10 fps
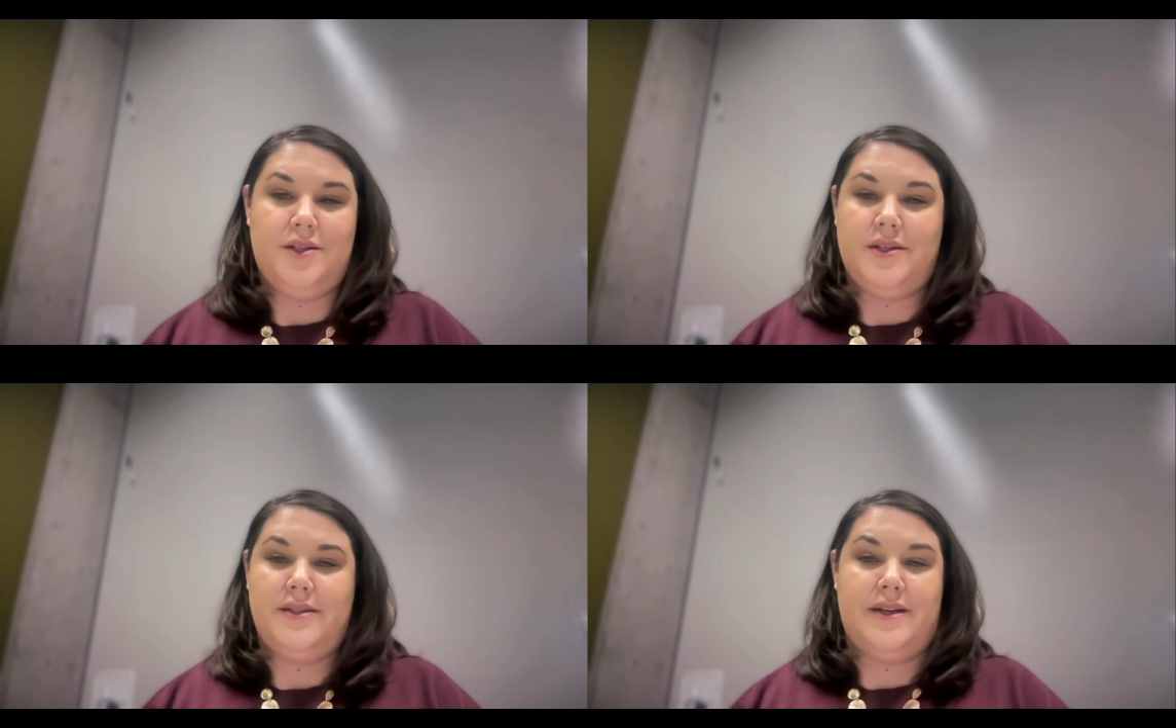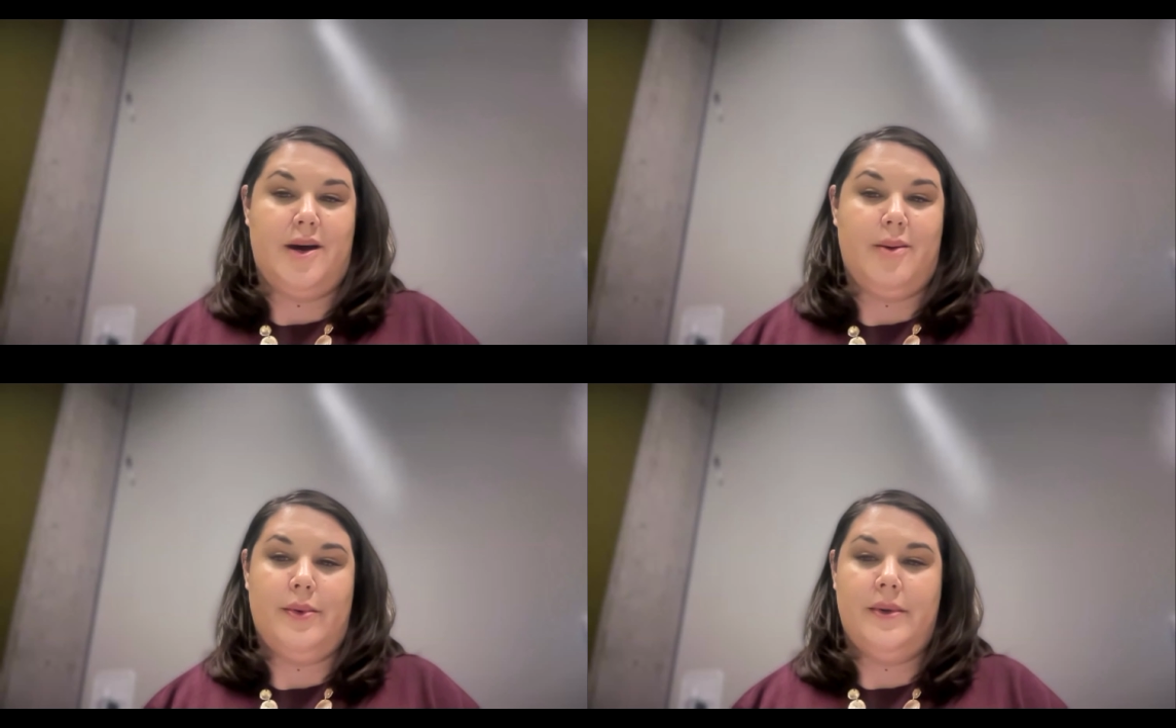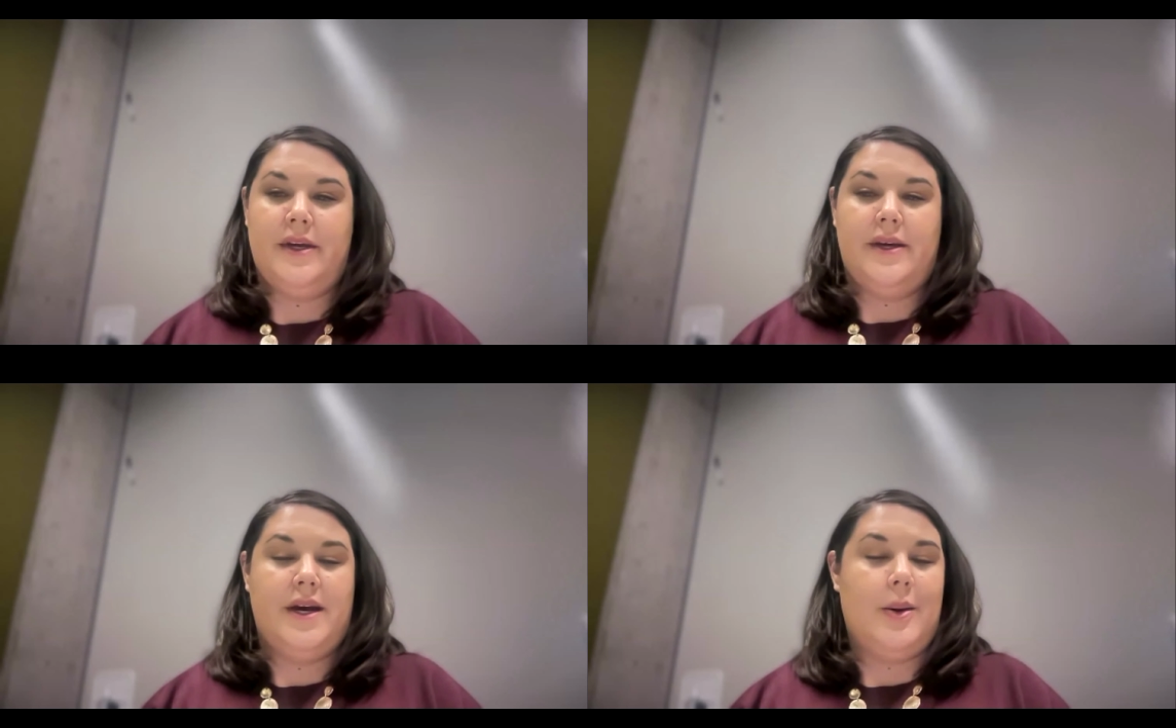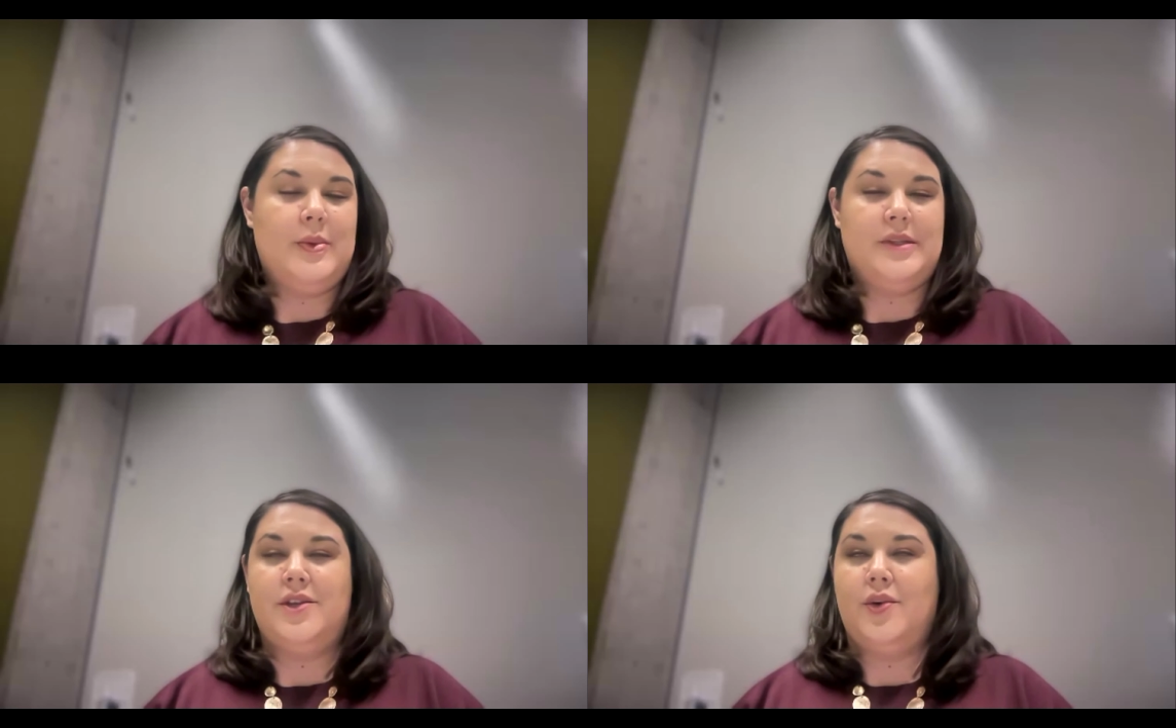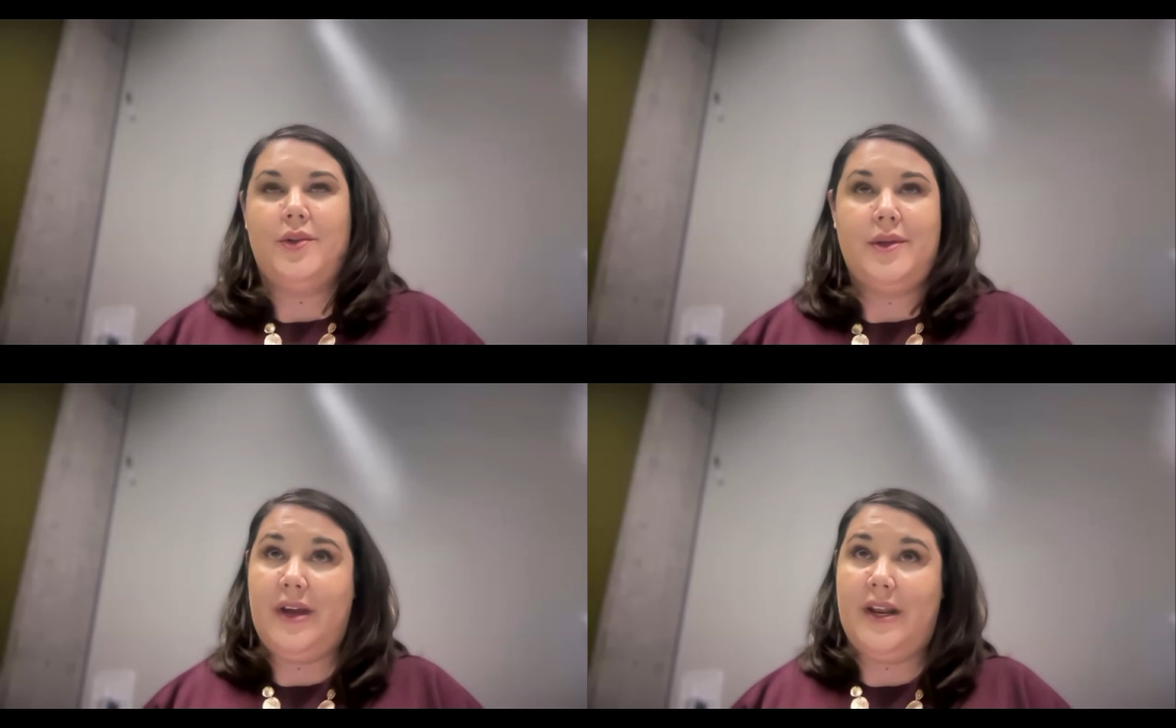not just up. Up isn't the
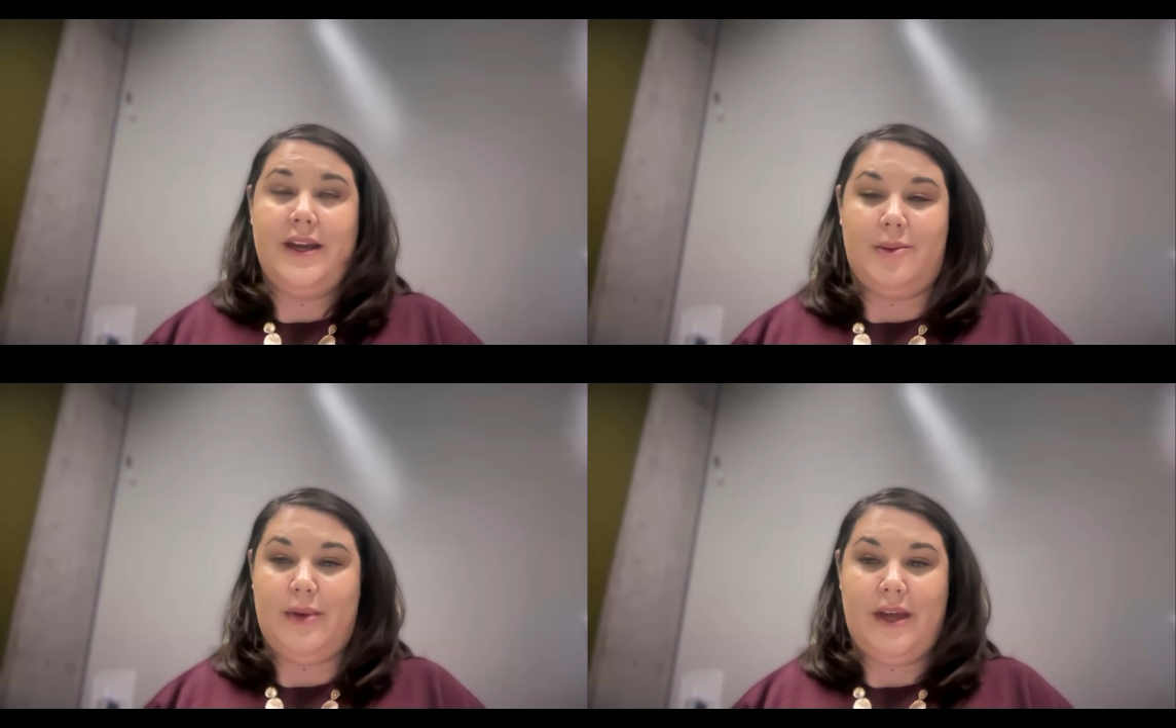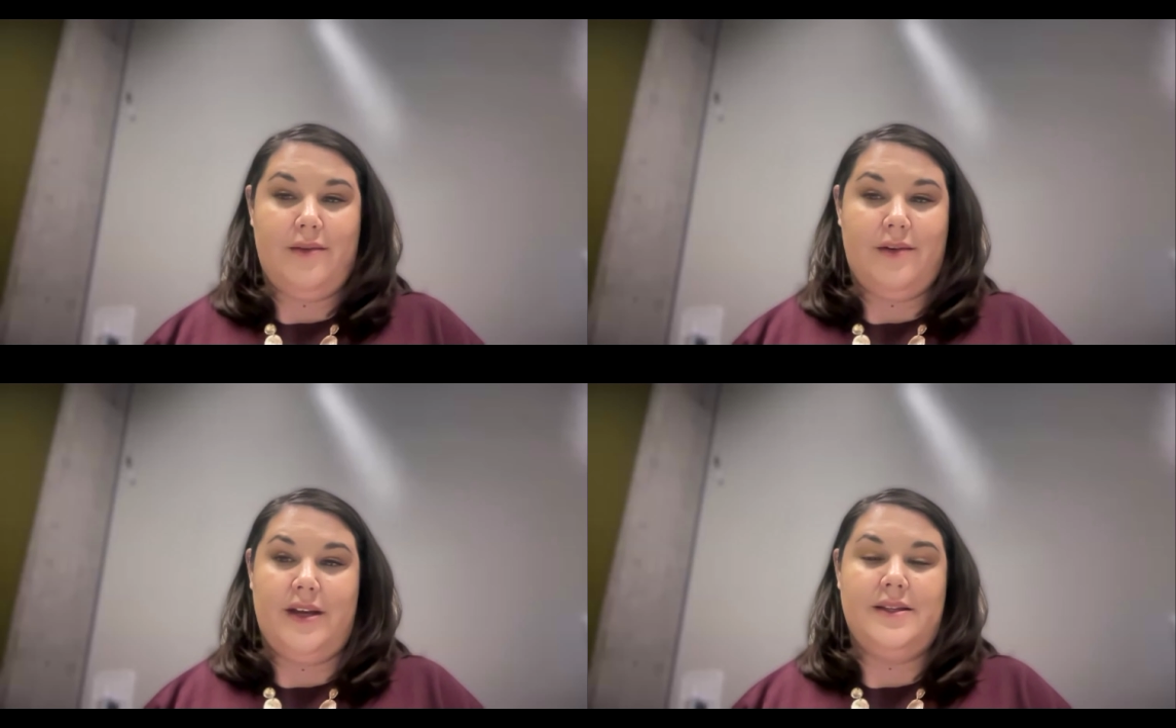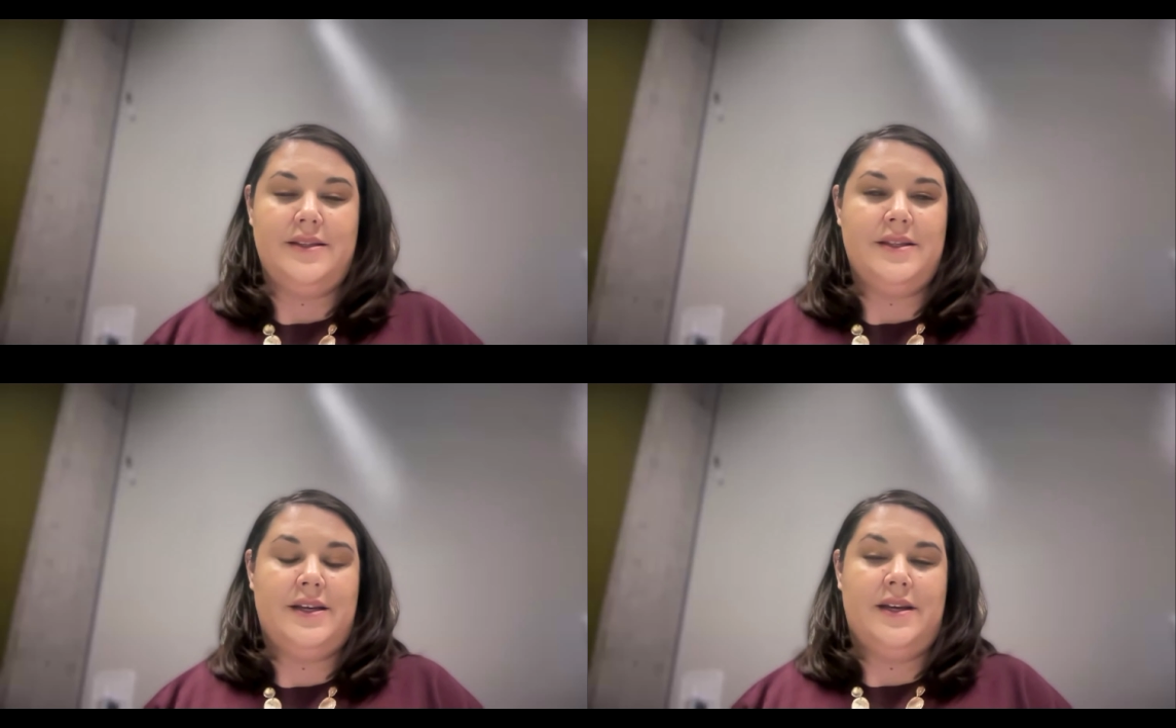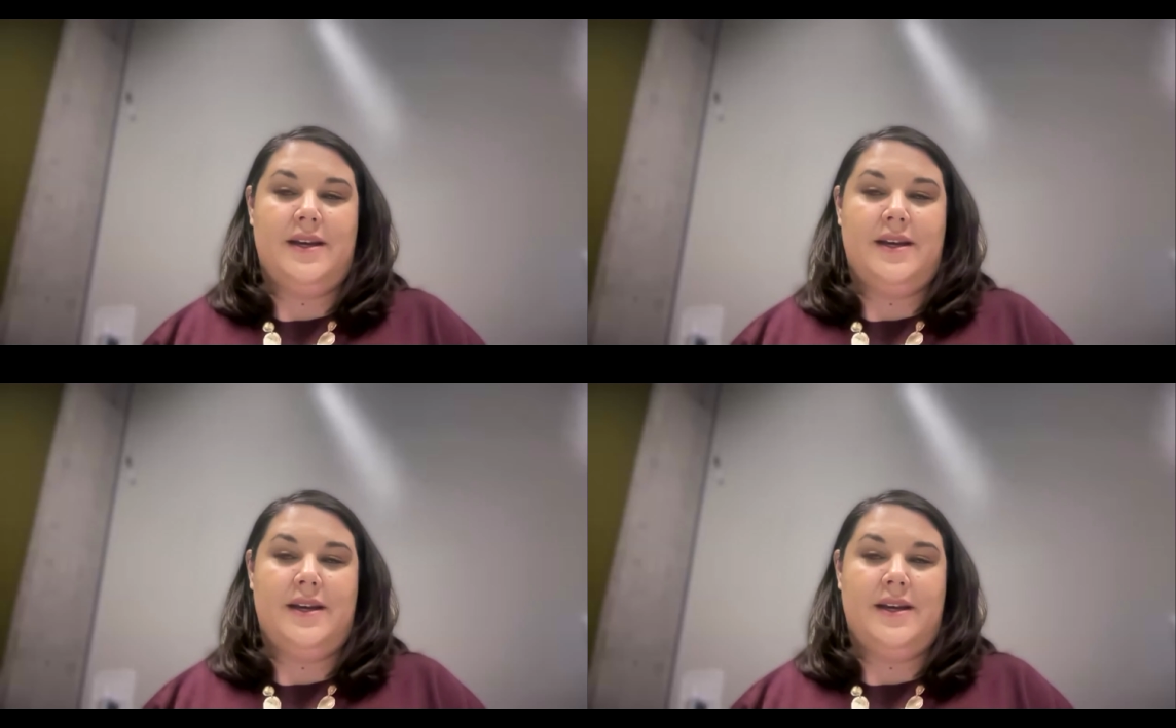only way to get a pay raise.